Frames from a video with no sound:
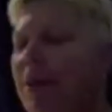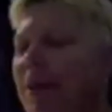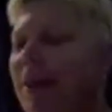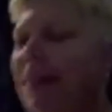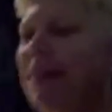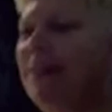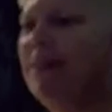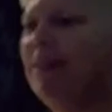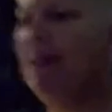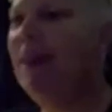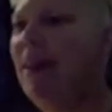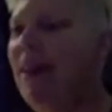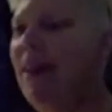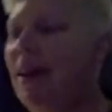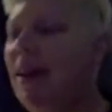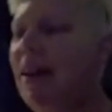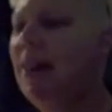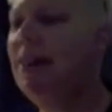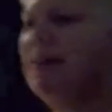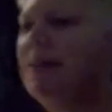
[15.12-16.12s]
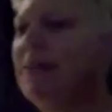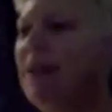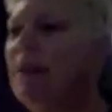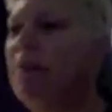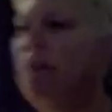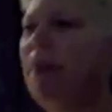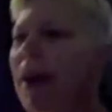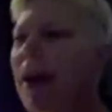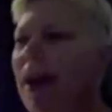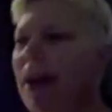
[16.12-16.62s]
Theatre is
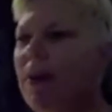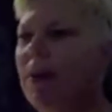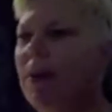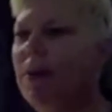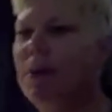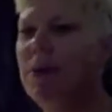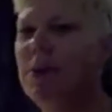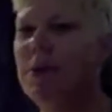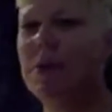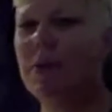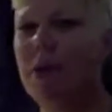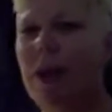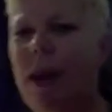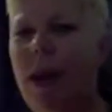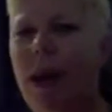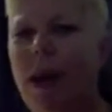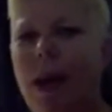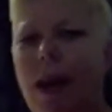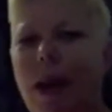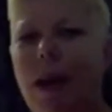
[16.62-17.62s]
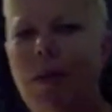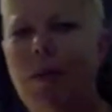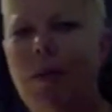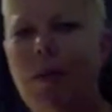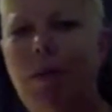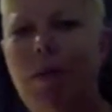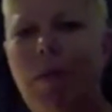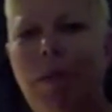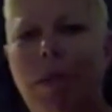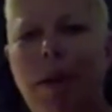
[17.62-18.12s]
about
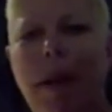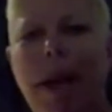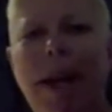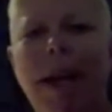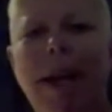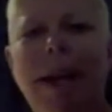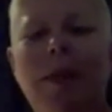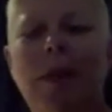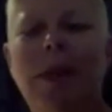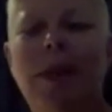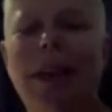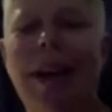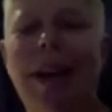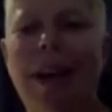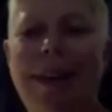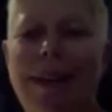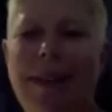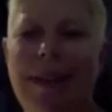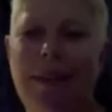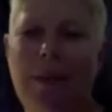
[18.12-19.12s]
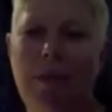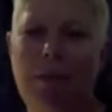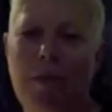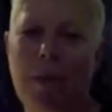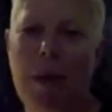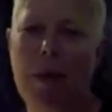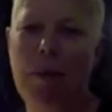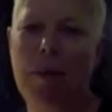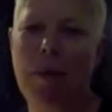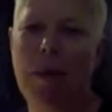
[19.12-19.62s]
um, playing with the idea of
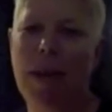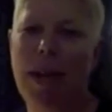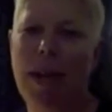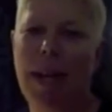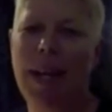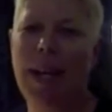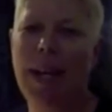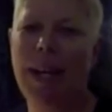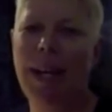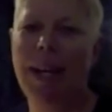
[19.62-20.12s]
memory,